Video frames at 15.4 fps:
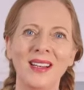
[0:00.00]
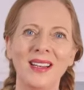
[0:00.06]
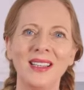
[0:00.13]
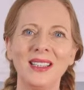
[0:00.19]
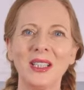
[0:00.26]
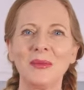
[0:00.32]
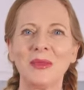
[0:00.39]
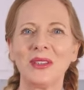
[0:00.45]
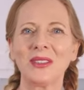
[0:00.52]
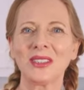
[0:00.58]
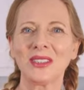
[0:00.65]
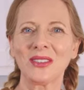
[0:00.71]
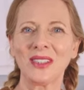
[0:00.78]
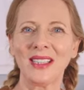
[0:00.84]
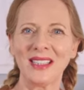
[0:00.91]
And I'm
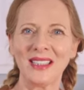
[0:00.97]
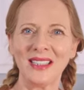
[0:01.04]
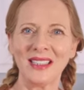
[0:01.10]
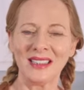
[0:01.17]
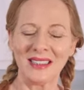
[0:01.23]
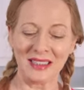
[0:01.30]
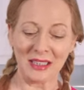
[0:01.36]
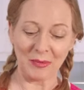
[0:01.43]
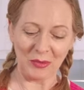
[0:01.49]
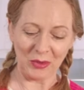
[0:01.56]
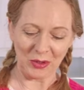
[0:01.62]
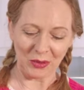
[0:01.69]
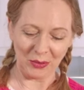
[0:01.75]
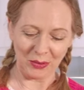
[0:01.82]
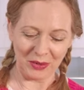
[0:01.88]
also adding some
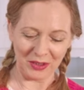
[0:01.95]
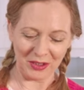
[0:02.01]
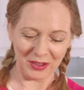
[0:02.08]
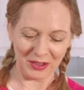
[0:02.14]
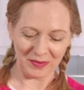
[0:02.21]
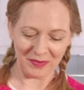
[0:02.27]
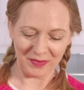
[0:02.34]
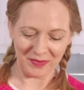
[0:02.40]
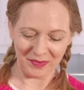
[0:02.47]
more water.